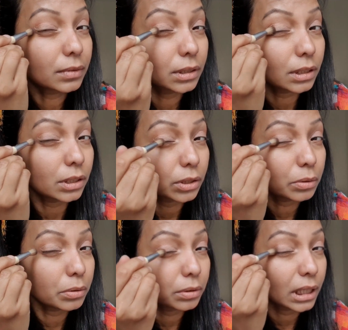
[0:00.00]
just
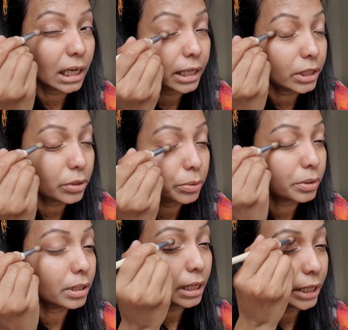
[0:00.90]
so that I
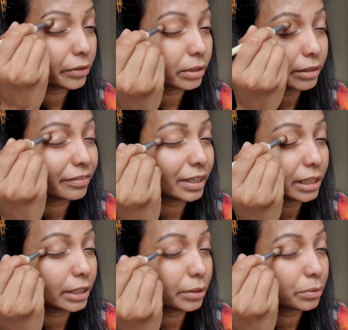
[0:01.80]
don't literally
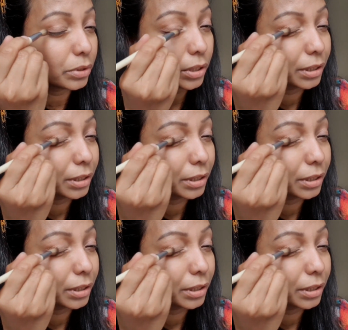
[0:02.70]
feel nude.